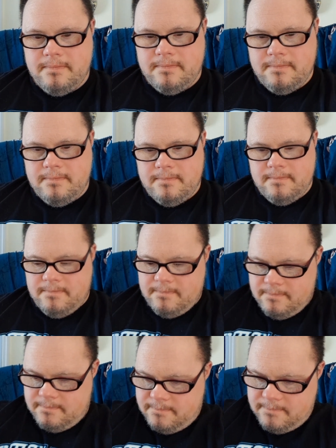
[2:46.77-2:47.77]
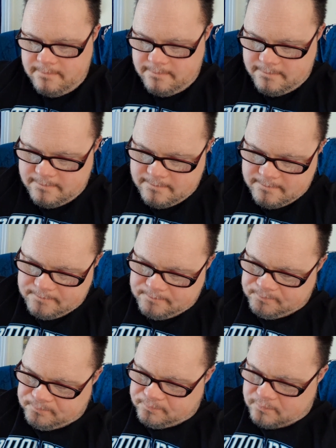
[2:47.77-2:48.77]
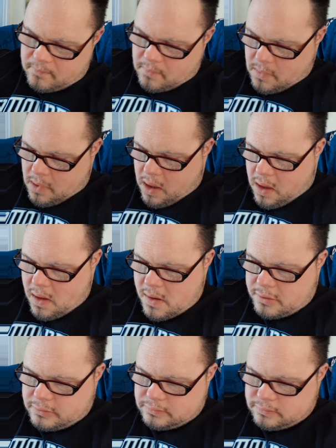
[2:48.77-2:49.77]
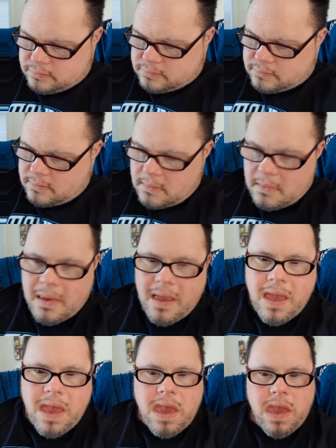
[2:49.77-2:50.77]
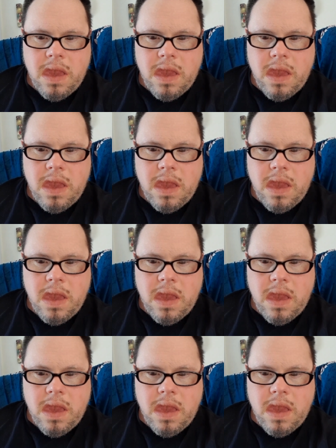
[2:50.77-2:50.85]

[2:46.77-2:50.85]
Nothing is said.